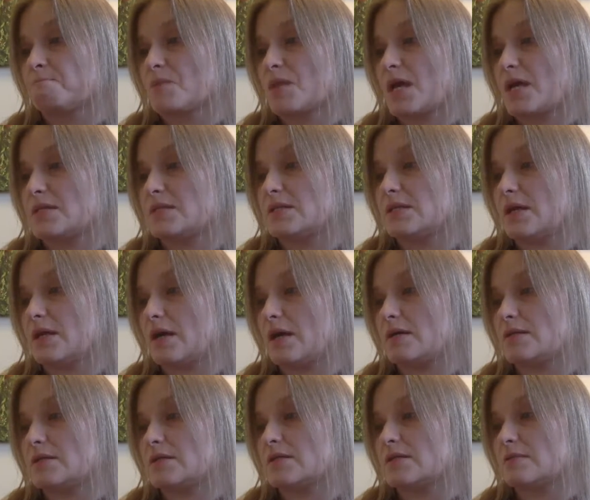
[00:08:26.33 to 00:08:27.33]
I see
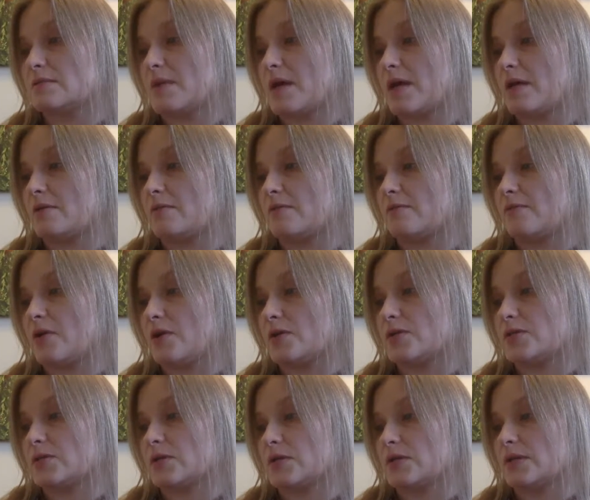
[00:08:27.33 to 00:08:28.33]
Isa's smile
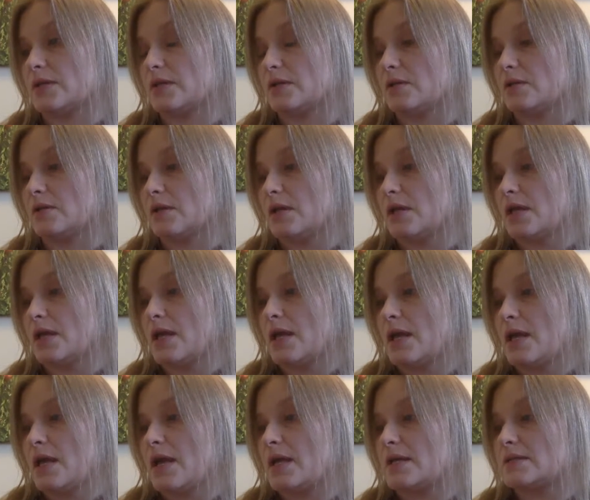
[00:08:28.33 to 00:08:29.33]
falter a little,
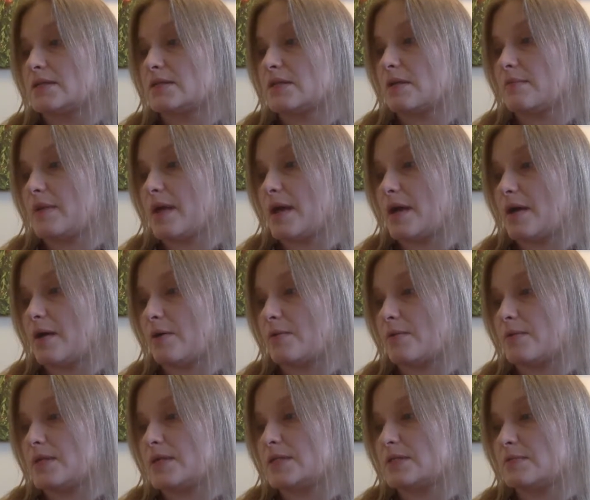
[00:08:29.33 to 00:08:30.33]
and somehow
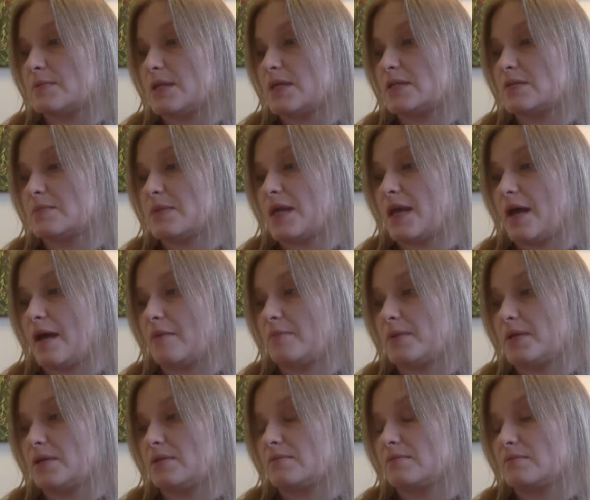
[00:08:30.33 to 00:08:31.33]
this makes me
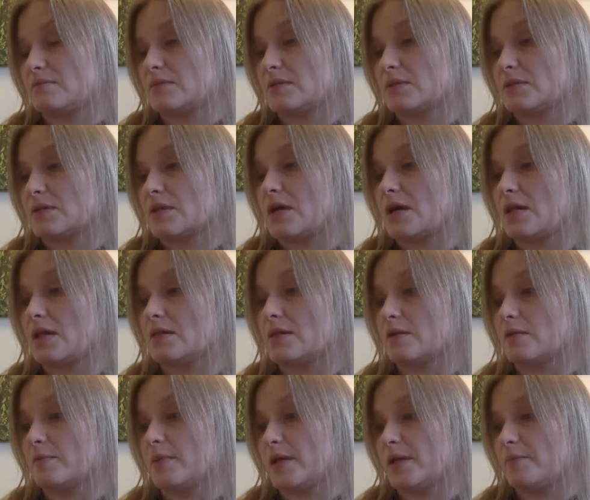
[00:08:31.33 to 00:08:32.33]
happy. A
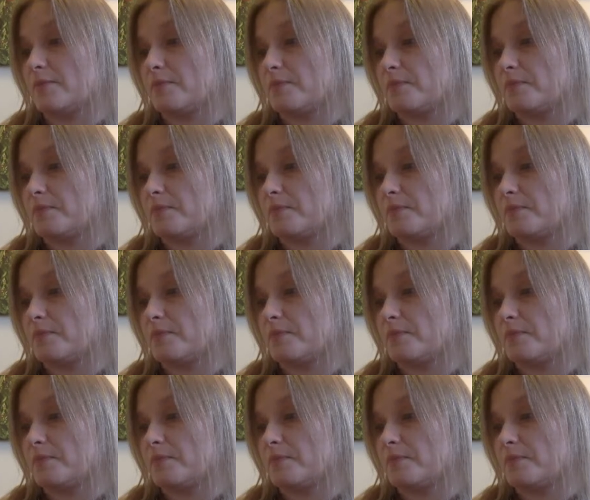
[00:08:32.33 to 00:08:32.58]
little bit.